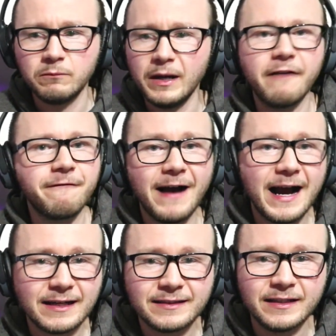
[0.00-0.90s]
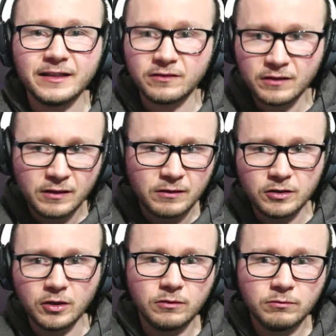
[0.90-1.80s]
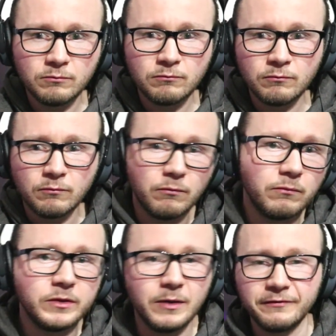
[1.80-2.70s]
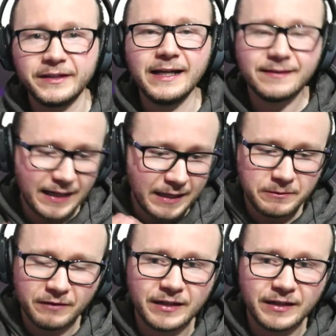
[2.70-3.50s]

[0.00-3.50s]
Where fact is, you know, you have daytime, you have